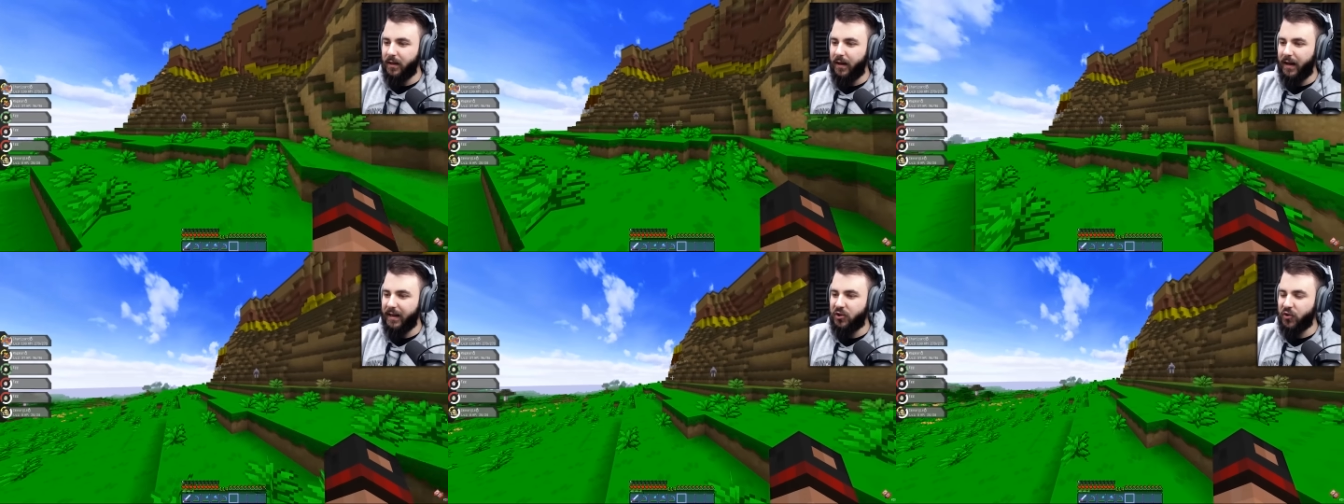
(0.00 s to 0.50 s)

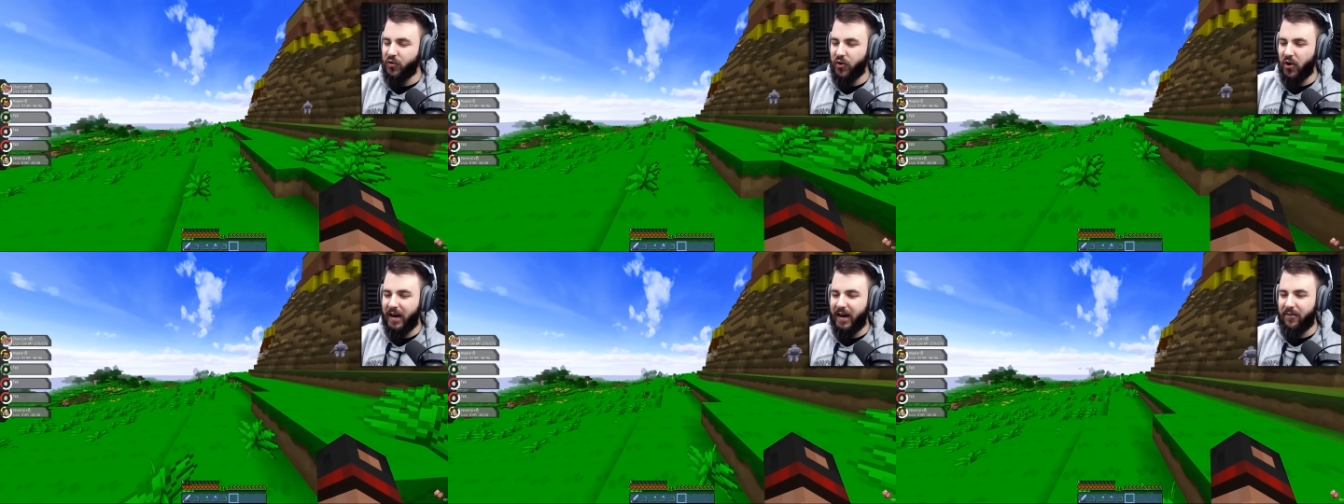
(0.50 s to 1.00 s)
and
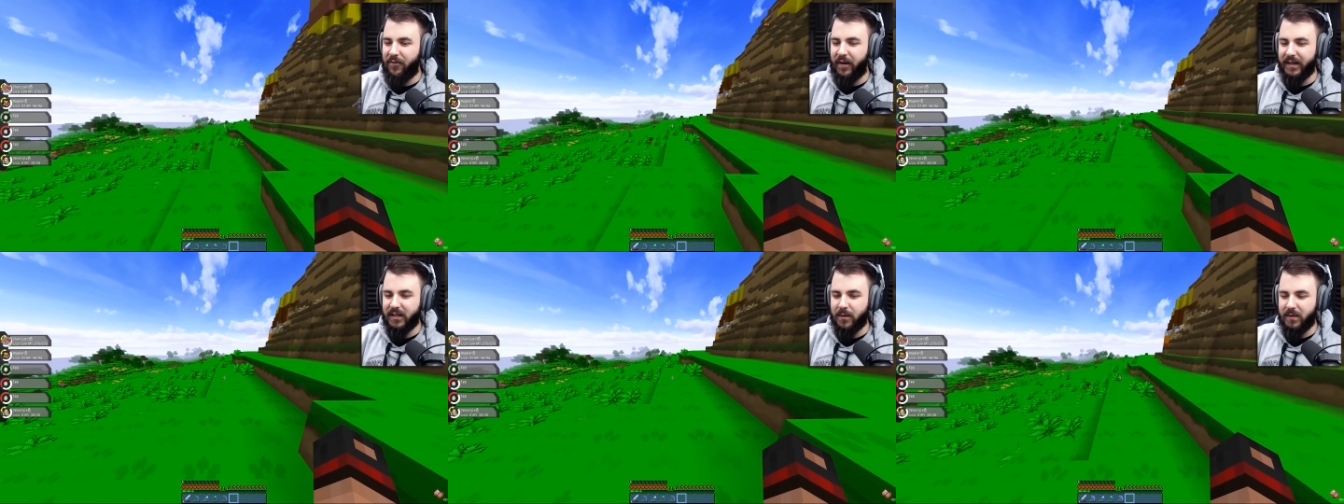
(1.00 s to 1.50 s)
try and
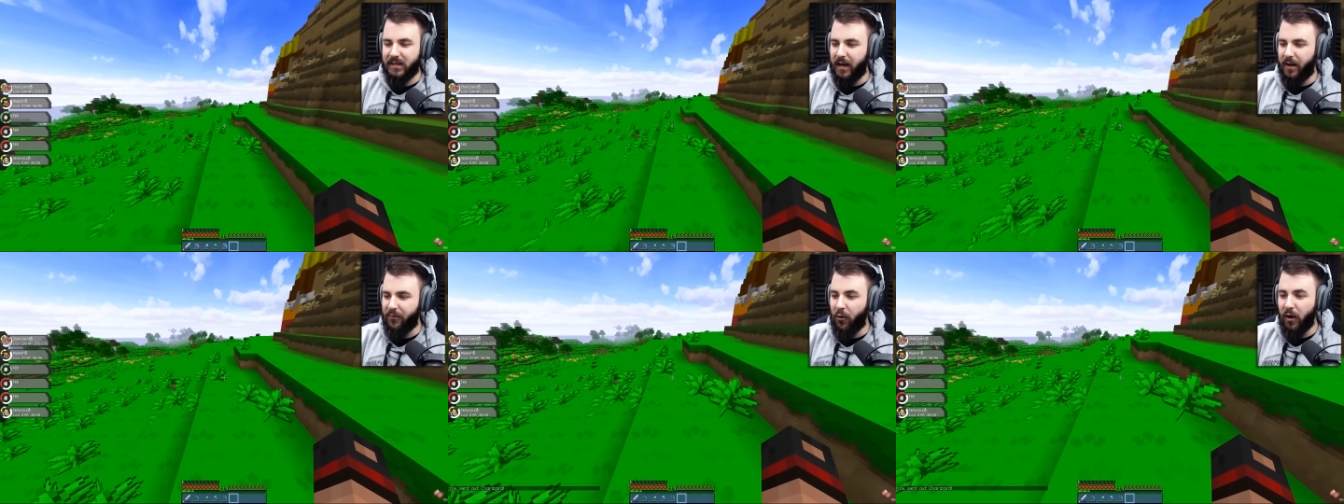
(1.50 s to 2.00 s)
find some
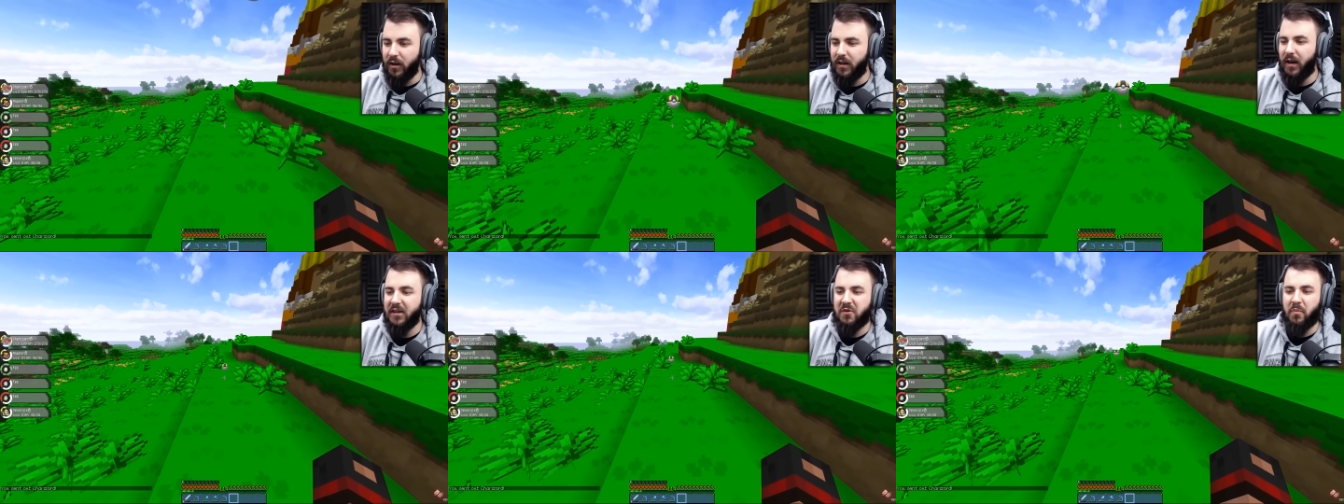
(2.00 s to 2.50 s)
stuff. Or, you
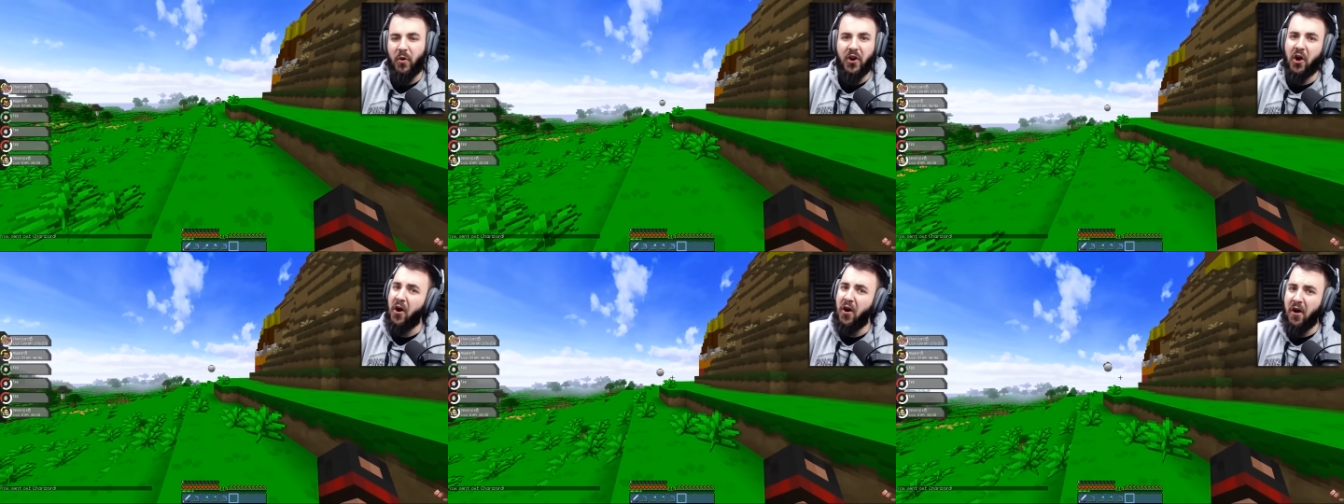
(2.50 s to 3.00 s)
know, spawn a
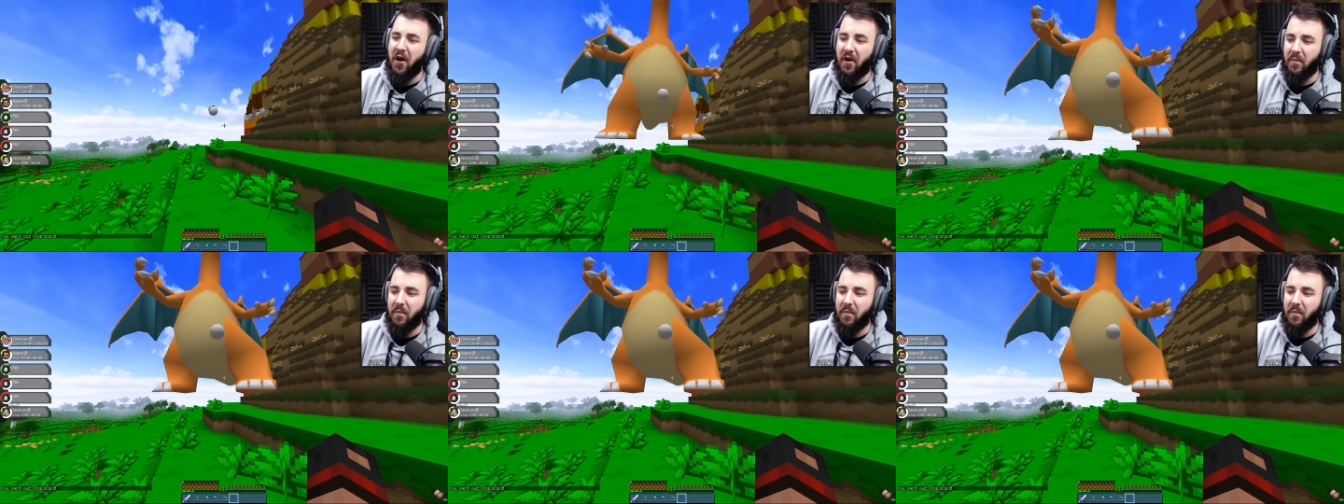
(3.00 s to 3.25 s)
ho ho